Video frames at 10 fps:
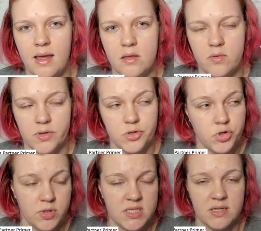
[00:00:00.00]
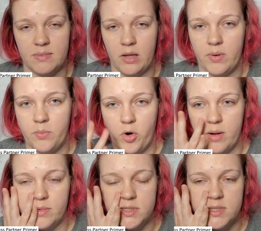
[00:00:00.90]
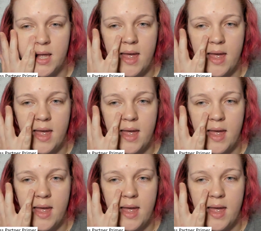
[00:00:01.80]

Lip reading: and you enjoy some lightweight primers,